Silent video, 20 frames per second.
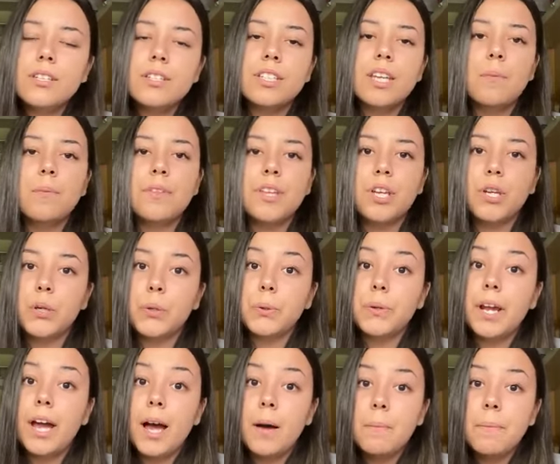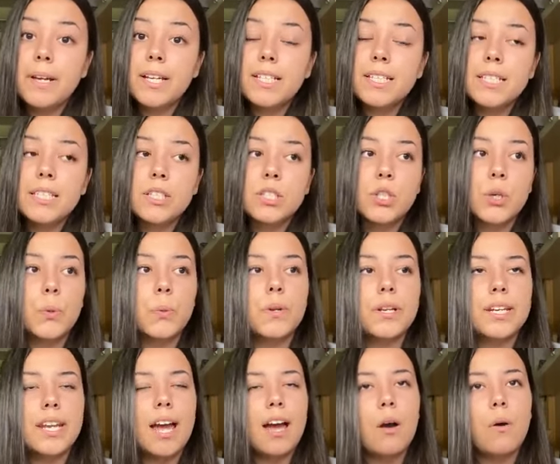something good happened. So
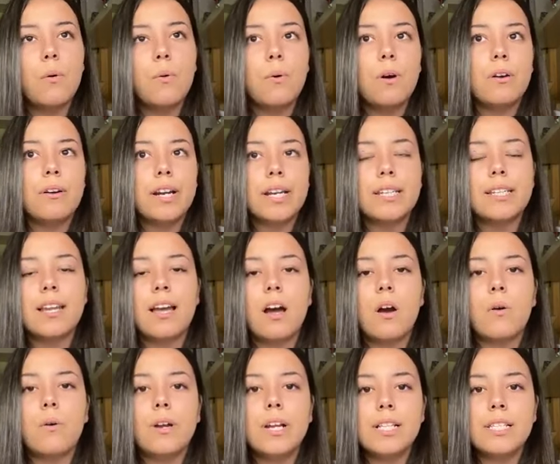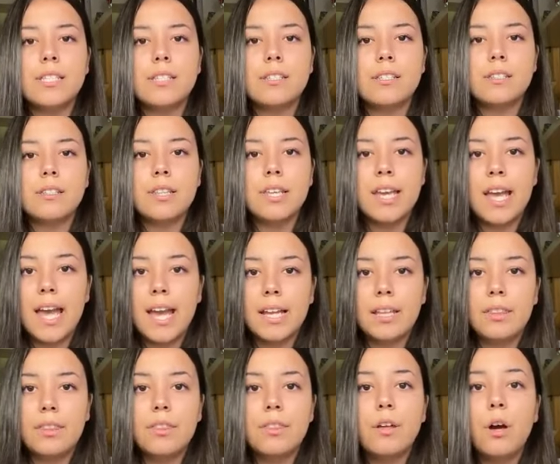now, right now, it's the
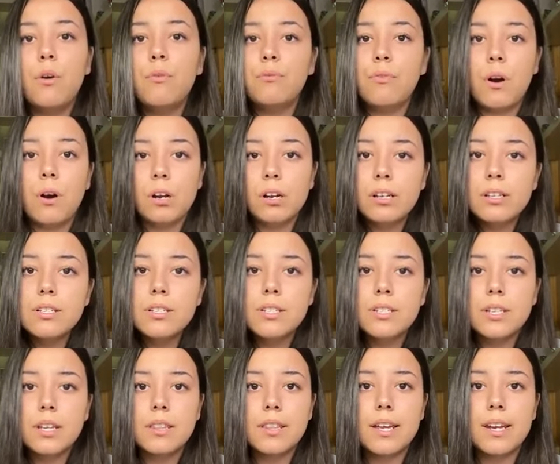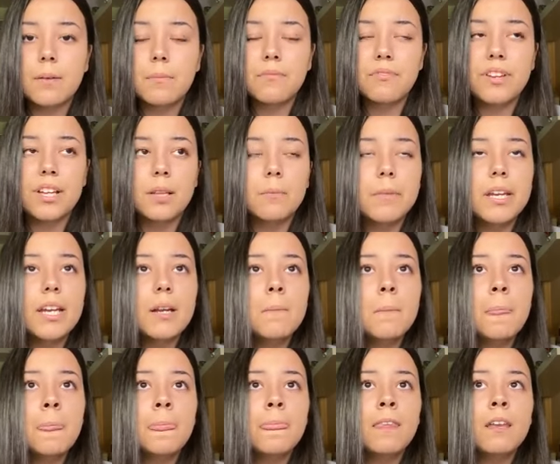eighth of August that I'm
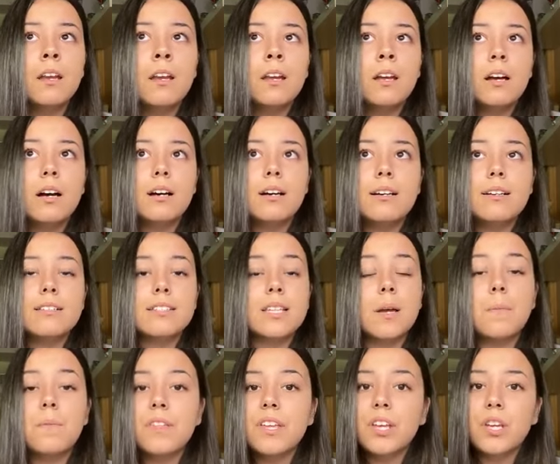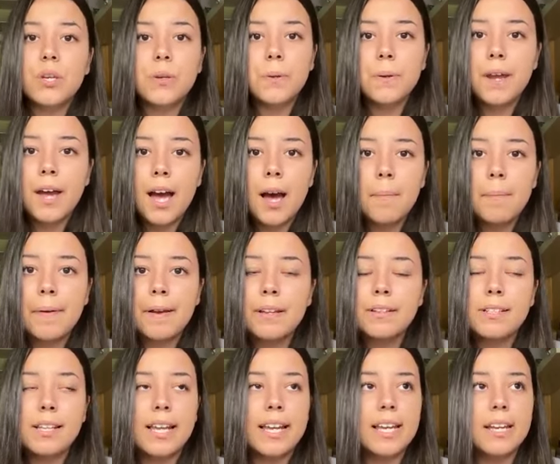filming. Uh, something good
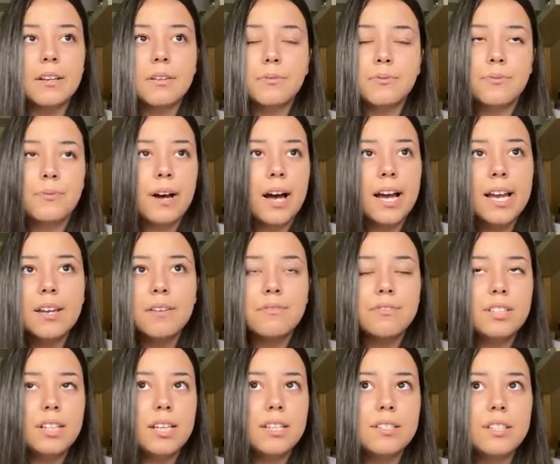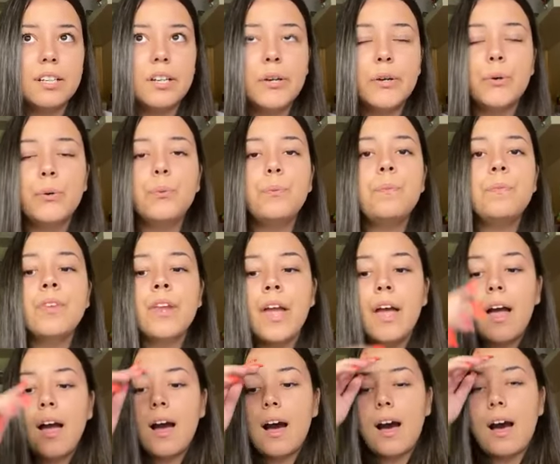happened like five days ago.
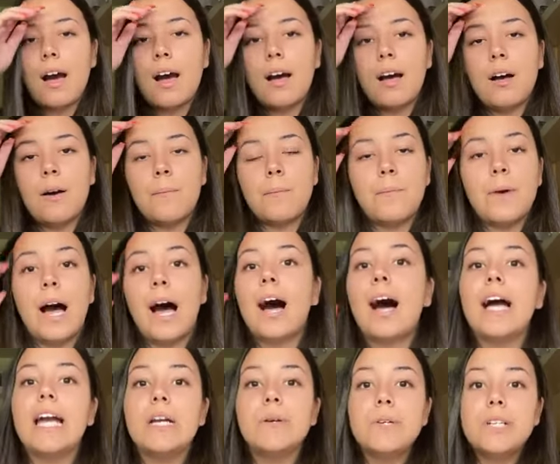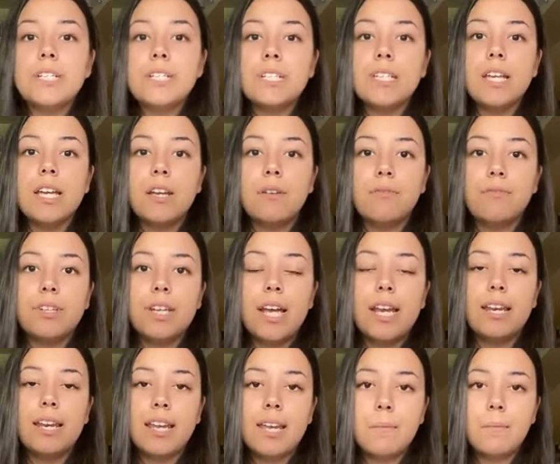Um, I received
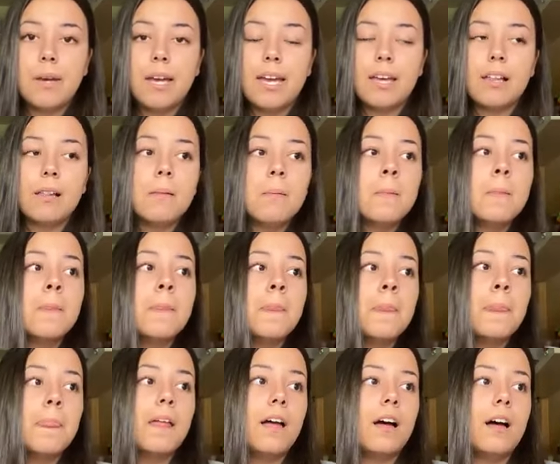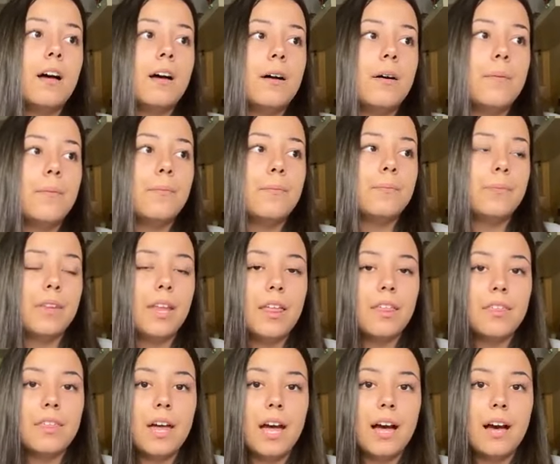an email um,
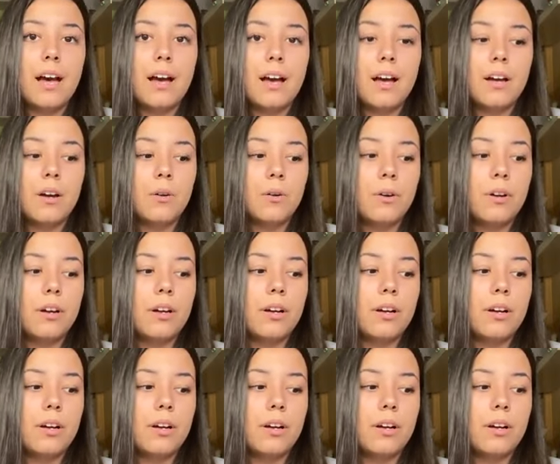that